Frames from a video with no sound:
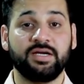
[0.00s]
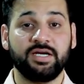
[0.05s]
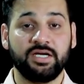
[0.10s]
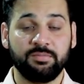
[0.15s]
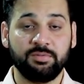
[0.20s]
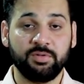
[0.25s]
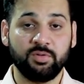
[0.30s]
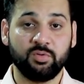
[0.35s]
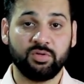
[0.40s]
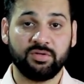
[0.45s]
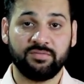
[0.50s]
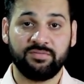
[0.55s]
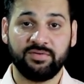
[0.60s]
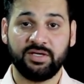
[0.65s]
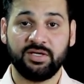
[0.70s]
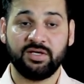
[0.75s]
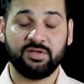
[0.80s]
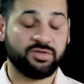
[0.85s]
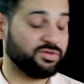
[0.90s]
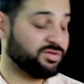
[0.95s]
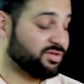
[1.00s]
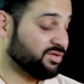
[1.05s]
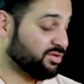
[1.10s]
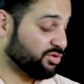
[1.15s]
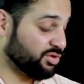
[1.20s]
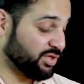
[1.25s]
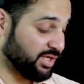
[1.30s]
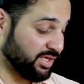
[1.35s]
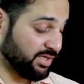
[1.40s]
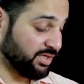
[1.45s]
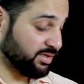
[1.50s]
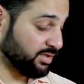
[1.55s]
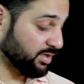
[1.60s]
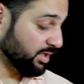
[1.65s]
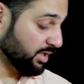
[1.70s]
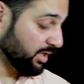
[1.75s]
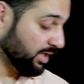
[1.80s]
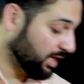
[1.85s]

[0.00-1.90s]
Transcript: grade B notification just check it